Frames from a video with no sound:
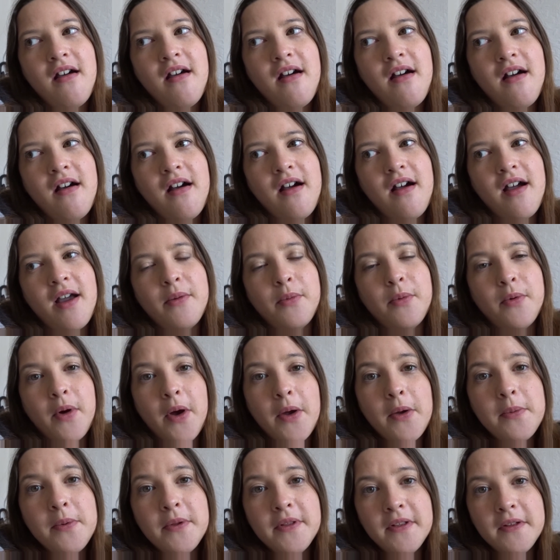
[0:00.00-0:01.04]
I will
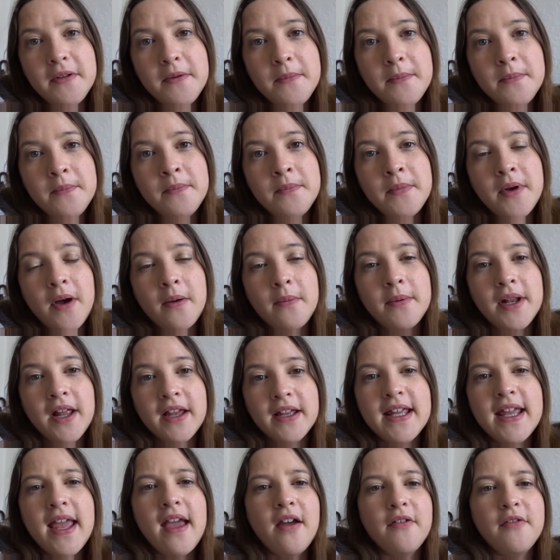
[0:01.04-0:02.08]
open them. I'll be
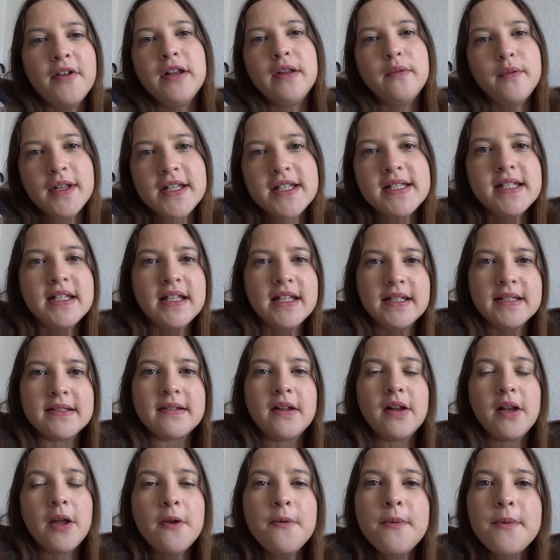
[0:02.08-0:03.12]
like, yeah, I really fancy these.
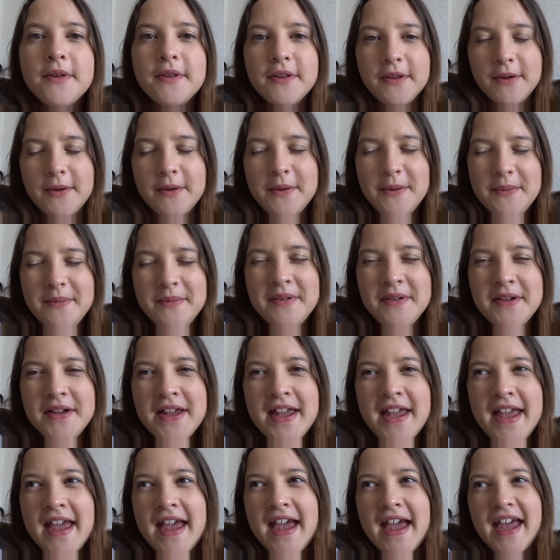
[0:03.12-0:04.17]
I'll open them.
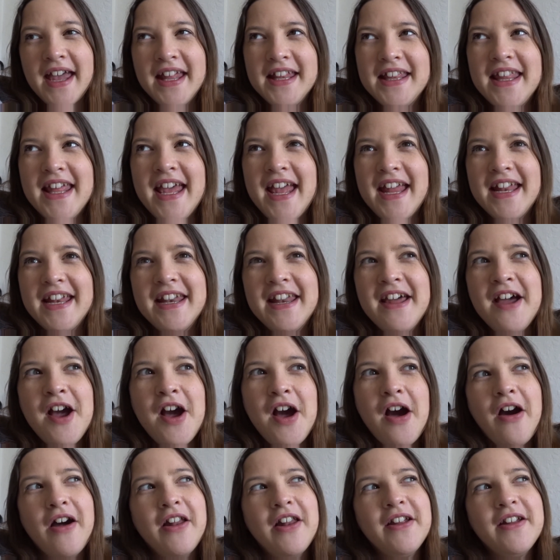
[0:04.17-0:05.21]
And then
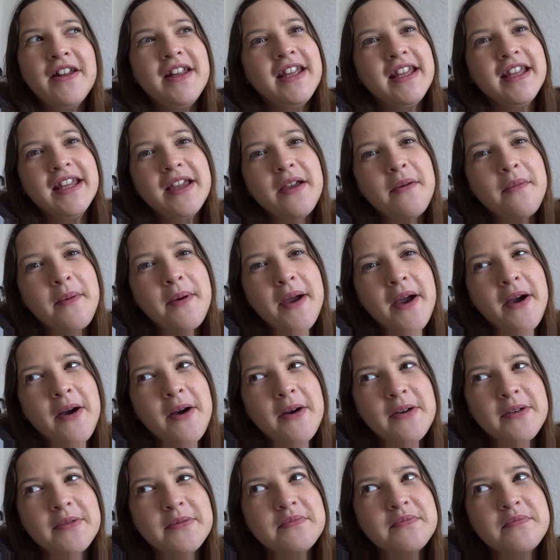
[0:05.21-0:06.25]
I'll only eat
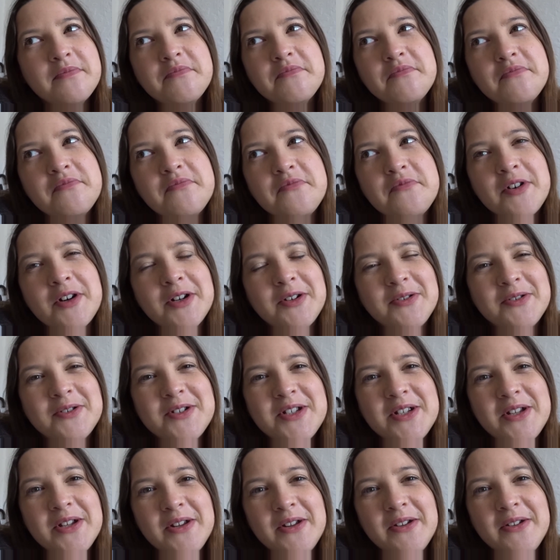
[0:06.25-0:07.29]
about 1 or
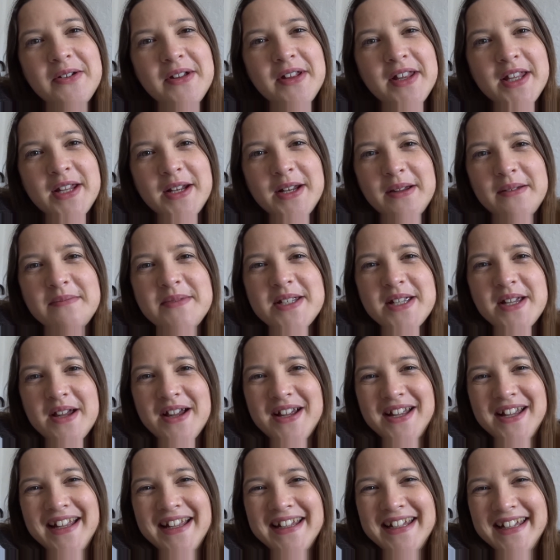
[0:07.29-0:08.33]
2 and then I'm
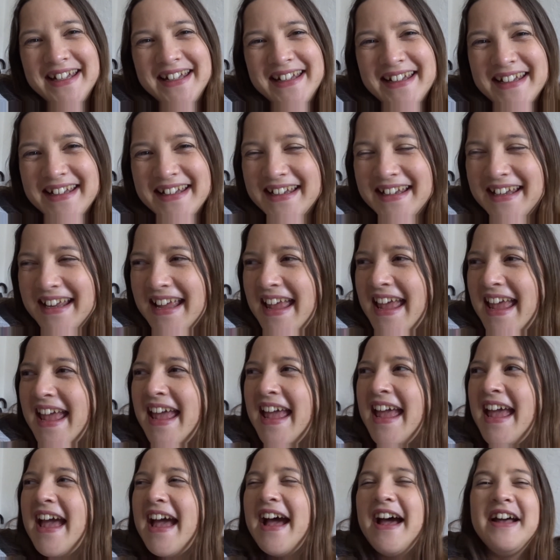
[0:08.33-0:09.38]
done.
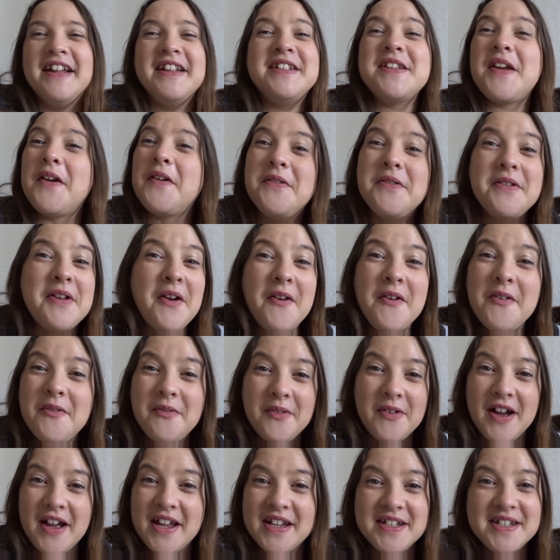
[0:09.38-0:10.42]
I don't know why.